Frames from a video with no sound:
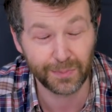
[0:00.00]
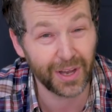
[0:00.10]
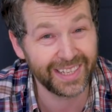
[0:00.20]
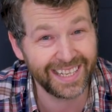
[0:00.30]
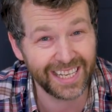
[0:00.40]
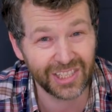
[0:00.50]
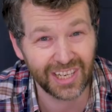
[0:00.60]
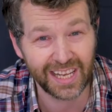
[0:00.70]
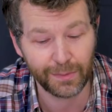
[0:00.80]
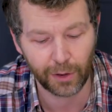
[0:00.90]
But
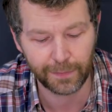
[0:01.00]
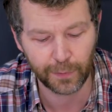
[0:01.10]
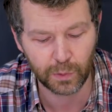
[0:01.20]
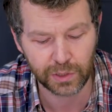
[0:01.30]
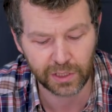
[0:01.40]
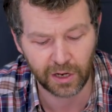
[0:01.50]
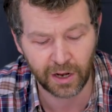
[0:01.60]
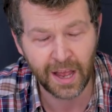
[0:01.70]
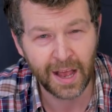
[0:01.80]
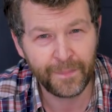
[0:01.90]
initially, my thoughts are